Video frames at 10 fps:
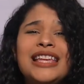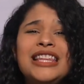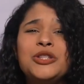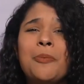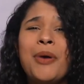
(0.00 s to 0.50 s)

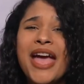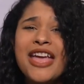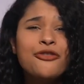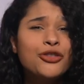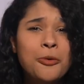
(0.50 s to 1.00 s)
need to pay
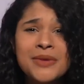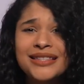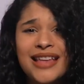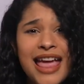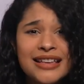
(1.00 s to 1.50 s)
for their
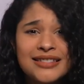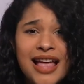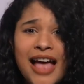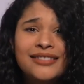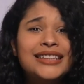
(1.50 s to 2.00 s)
mistakes,
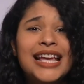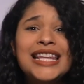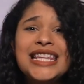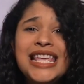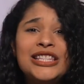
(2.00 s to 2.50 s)
that they
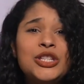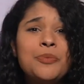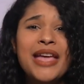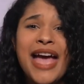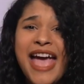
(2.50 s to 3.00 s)
need to
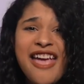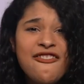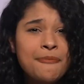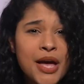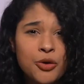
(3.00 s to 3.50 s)

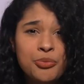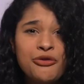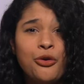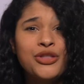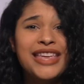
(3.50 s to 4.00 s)
behave better
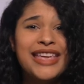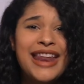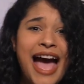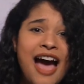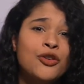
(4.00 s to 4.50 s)
before they can
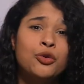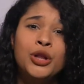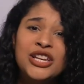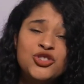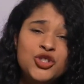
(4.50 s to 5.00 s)
have a
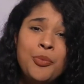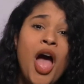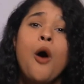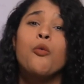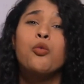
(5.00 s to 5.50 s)
relationship
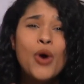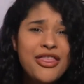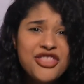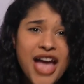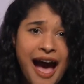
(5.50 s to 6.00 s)

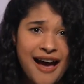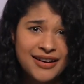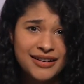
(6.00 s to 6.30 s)
with God.